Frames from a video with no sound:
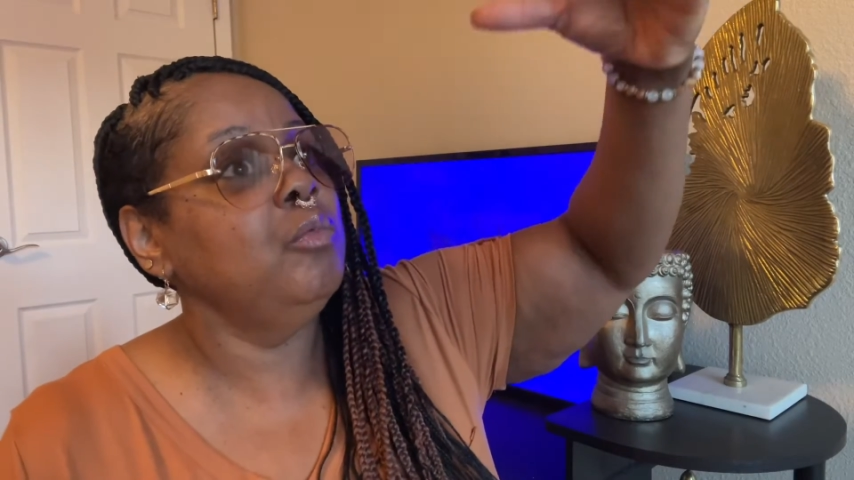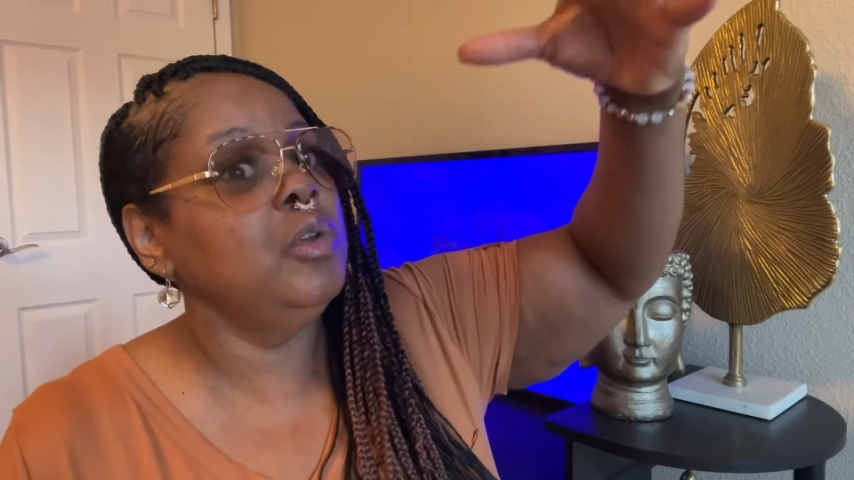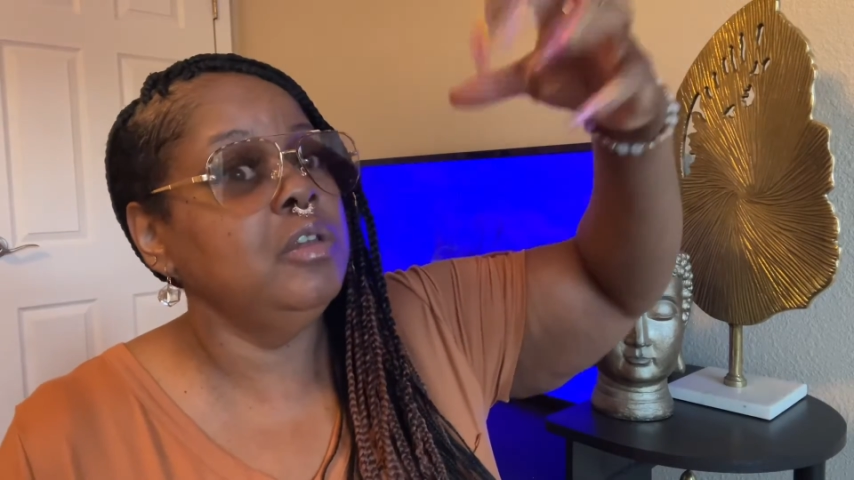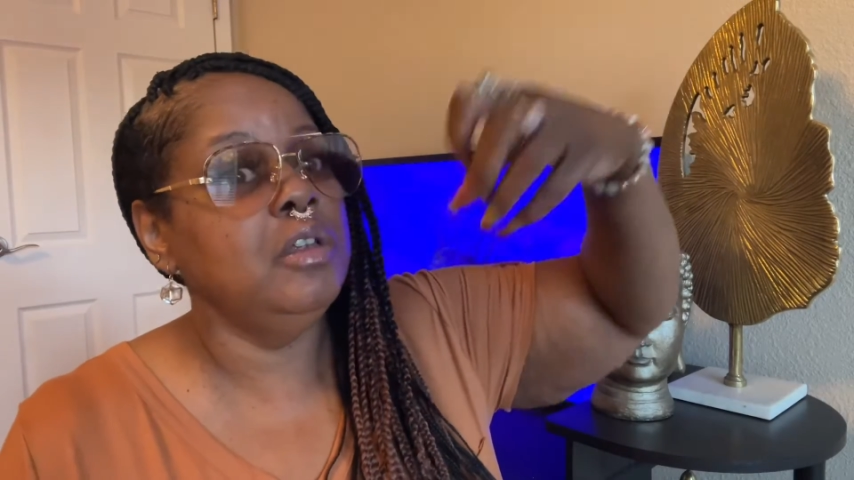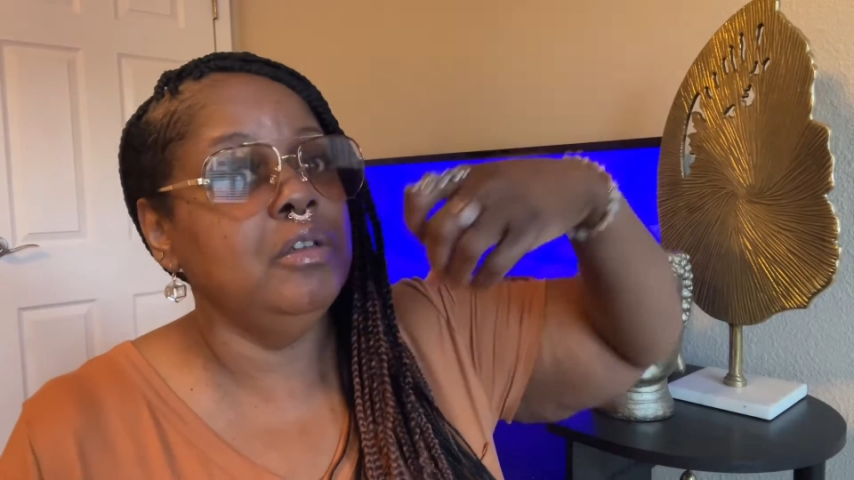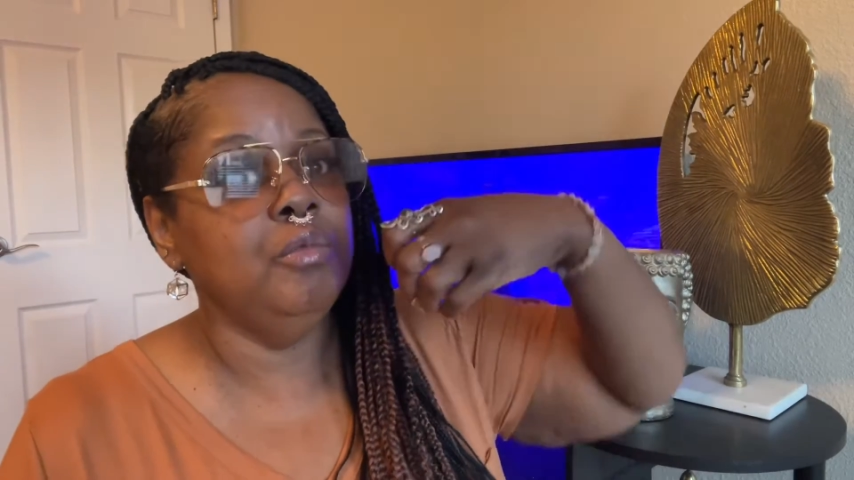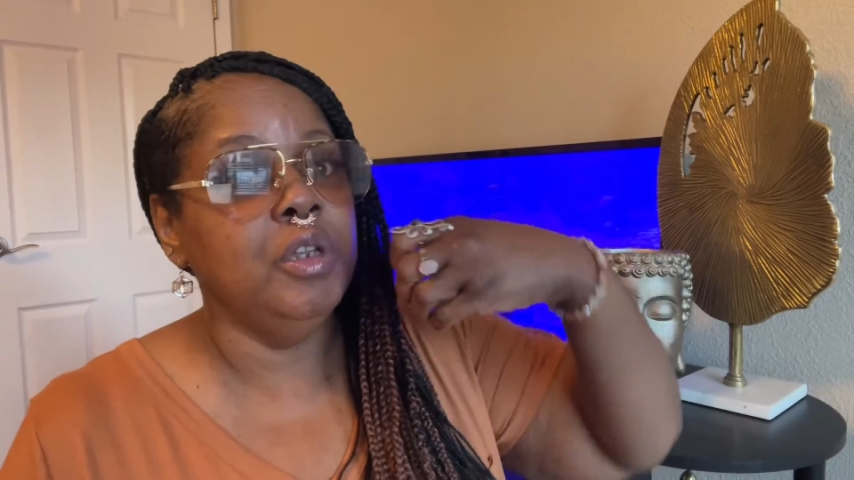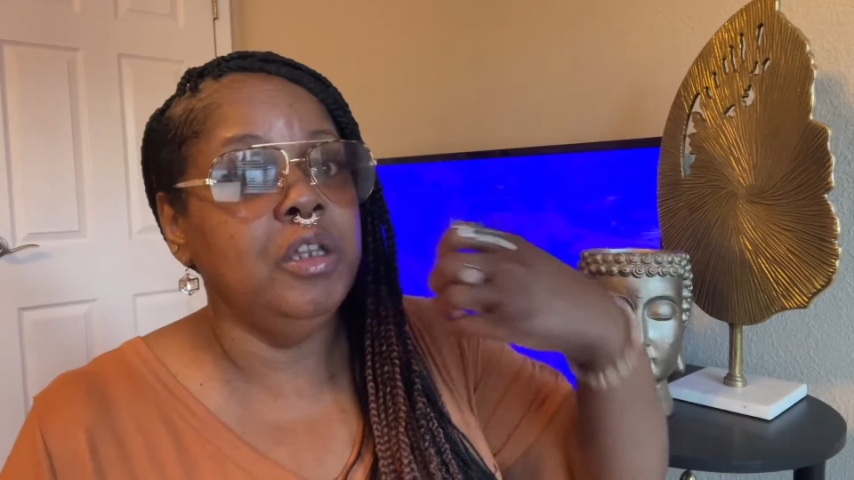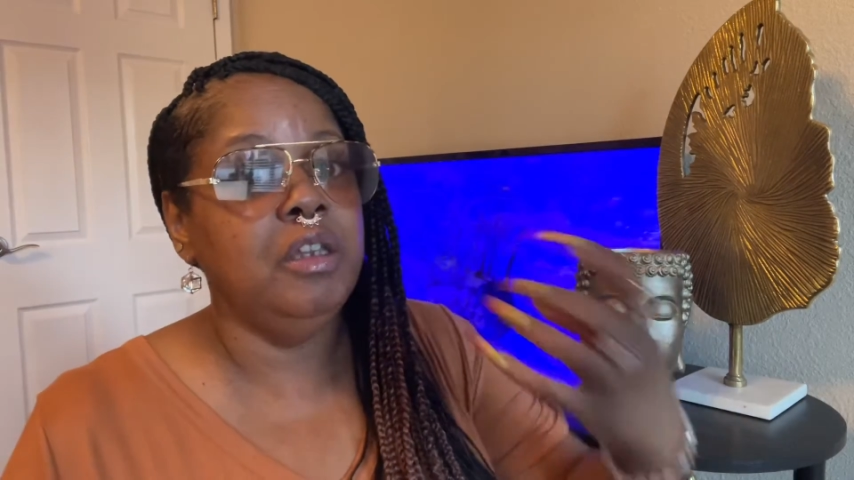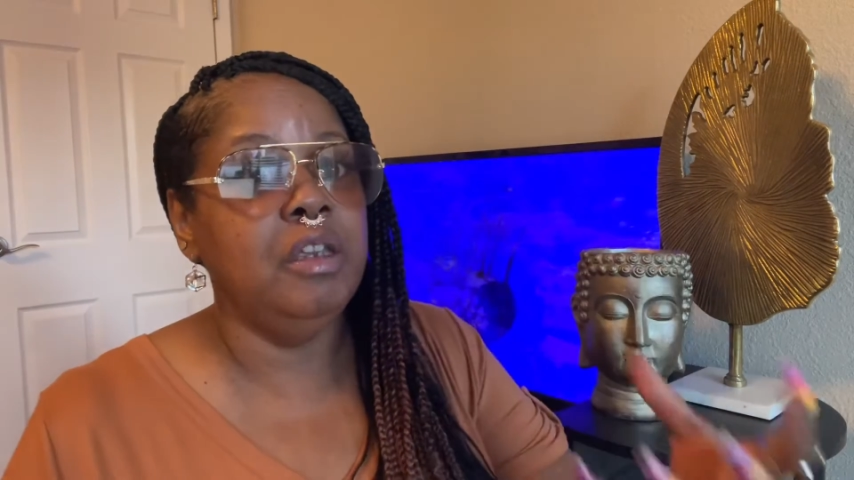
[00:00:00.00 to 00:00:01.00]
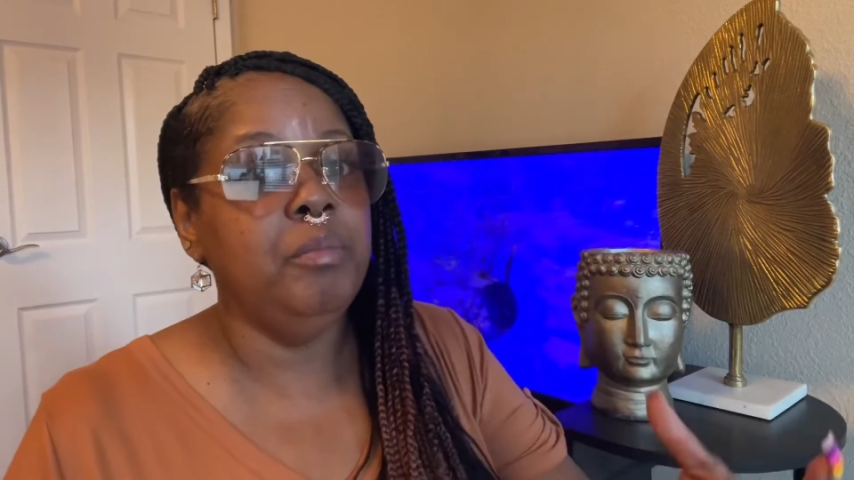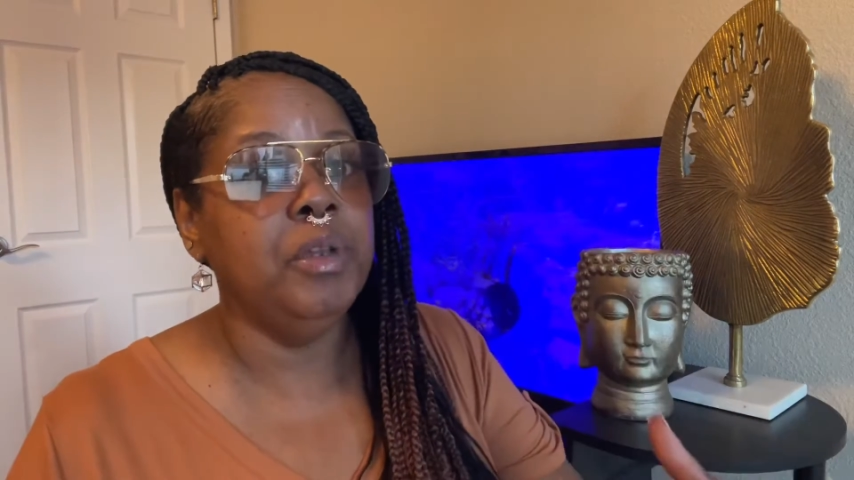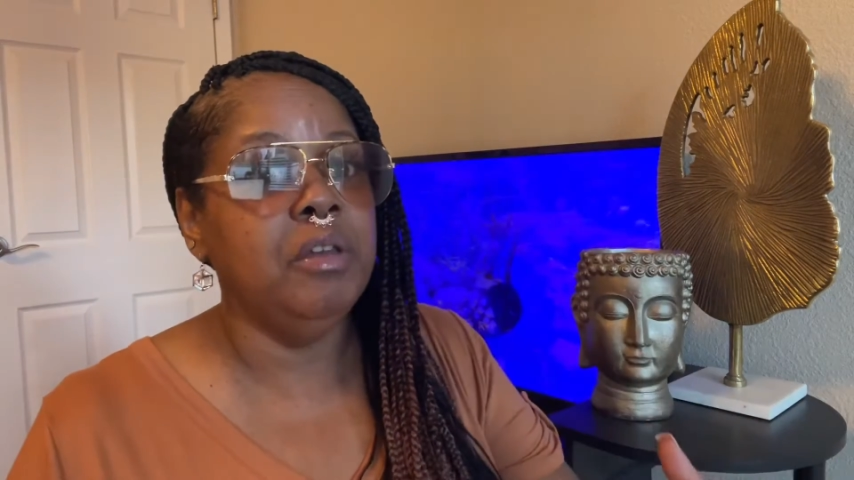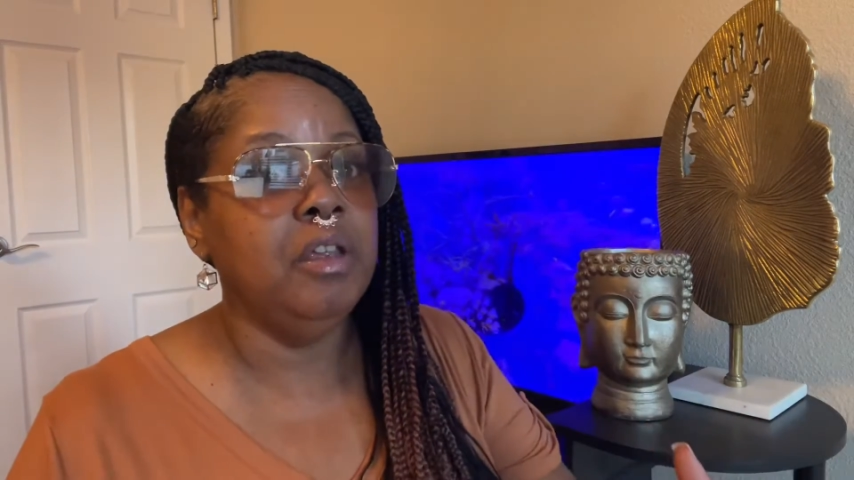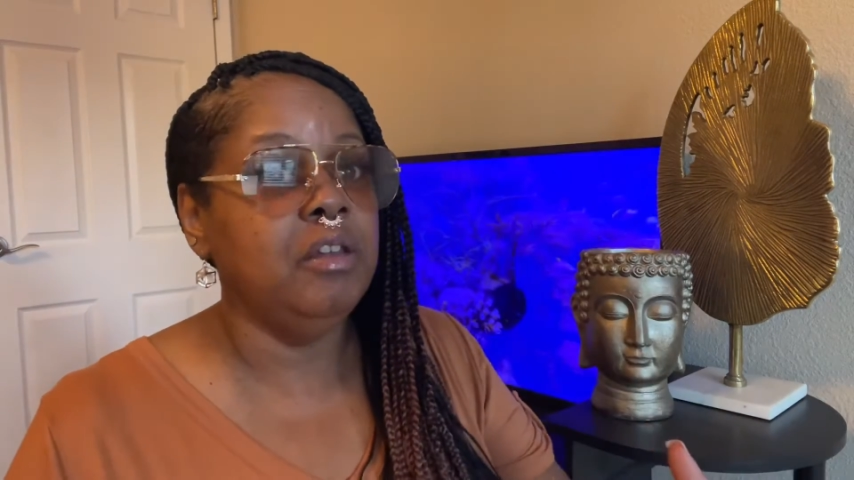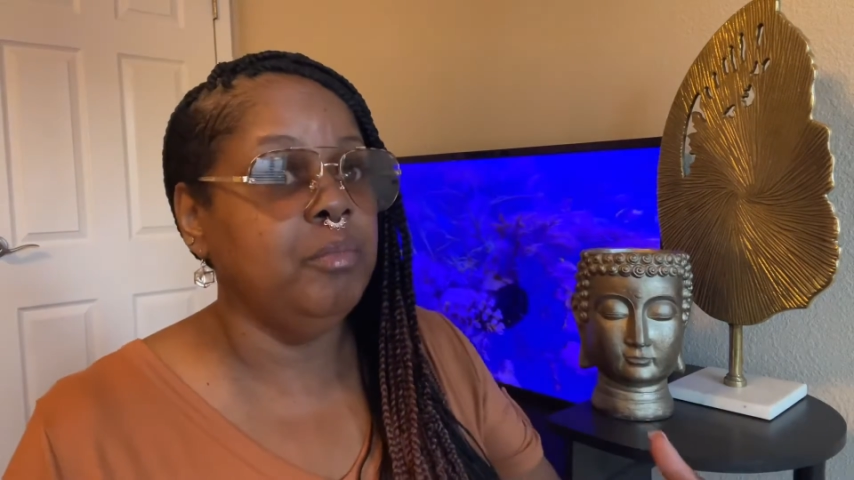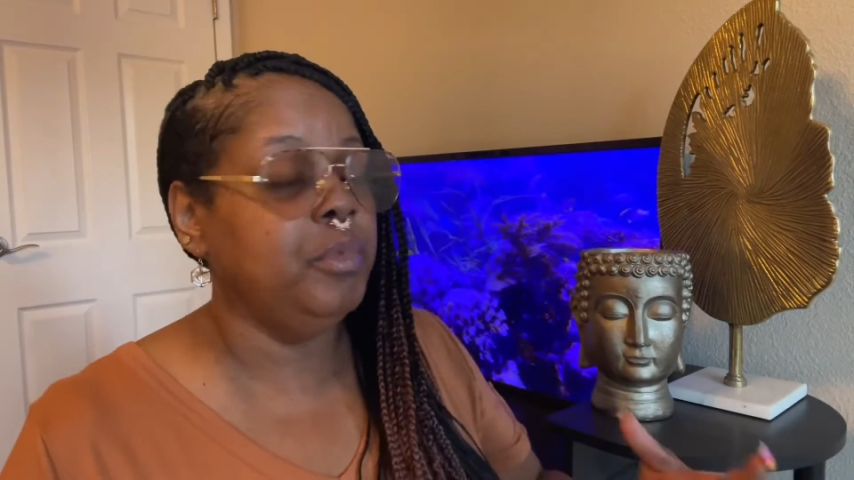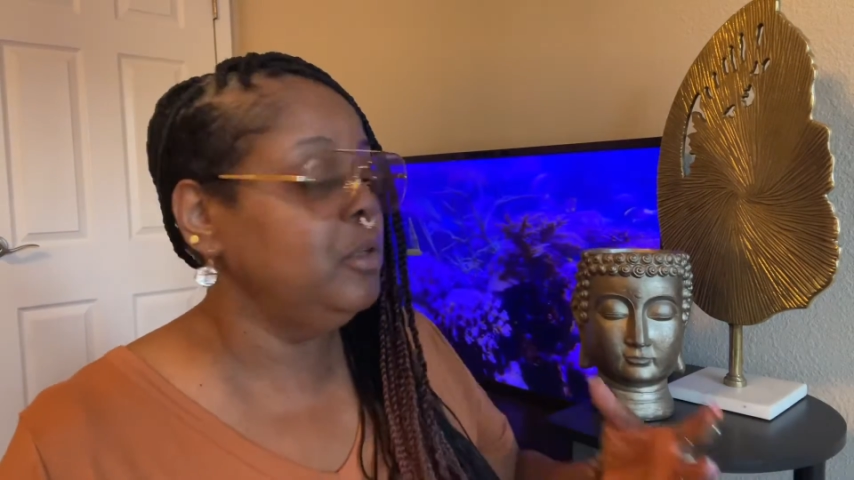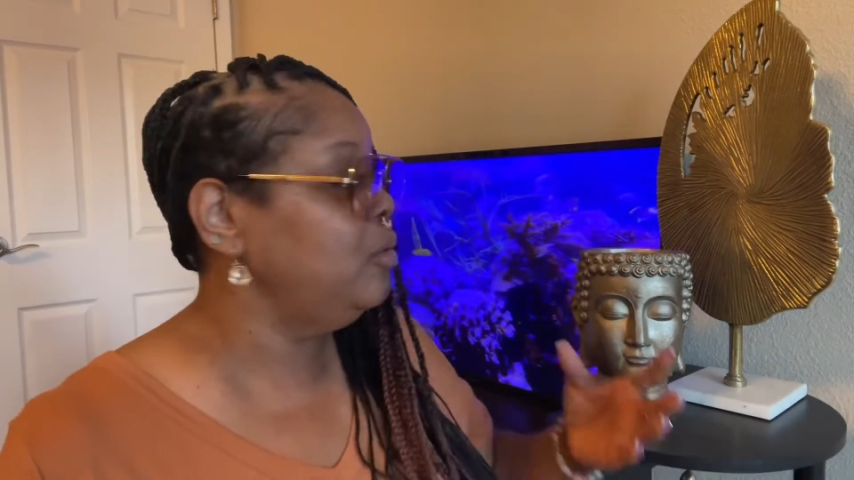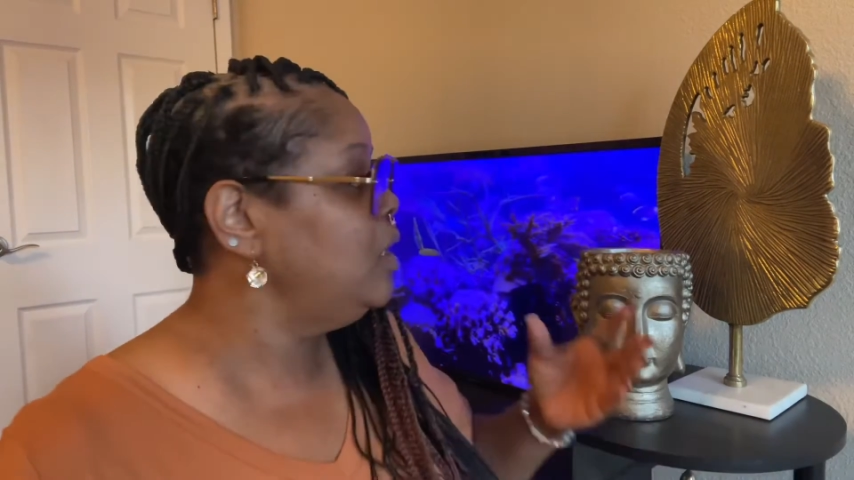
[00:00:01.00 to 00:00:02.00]
was this really deep, intense
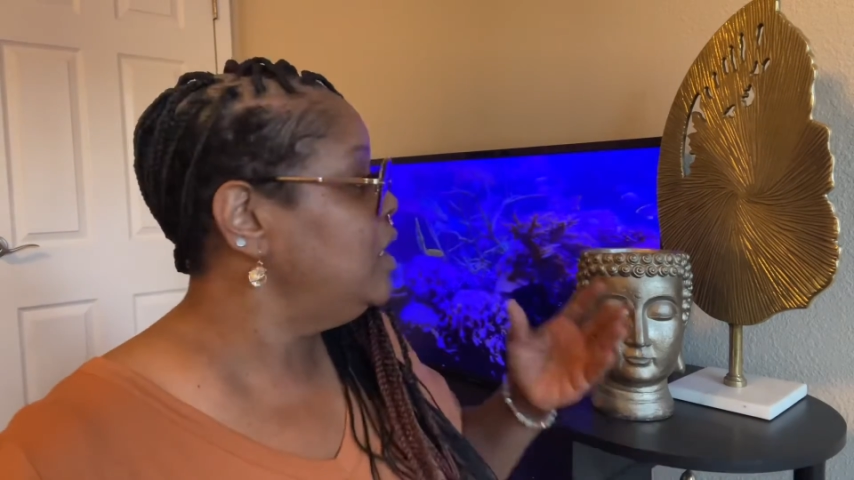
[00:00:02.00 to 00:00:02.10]
blue,